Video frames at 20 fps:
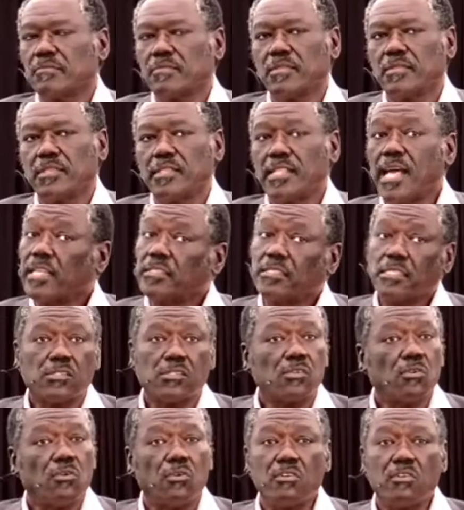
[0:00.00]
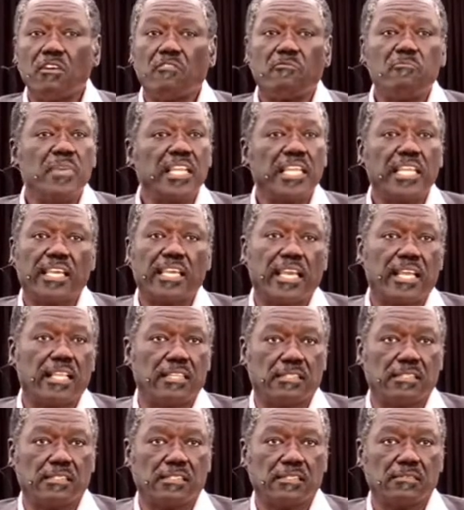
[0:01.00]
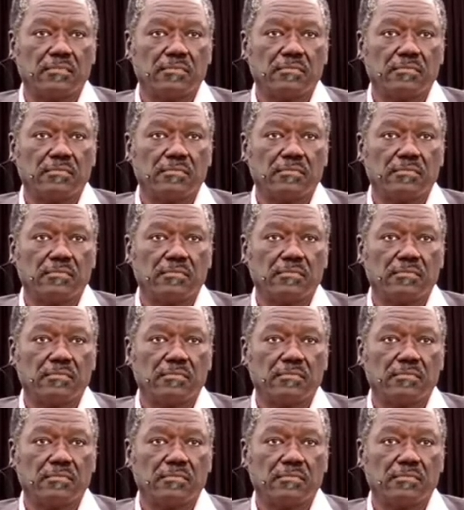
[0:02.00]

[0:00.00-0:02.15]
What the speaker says: That's a story of many Kenyans.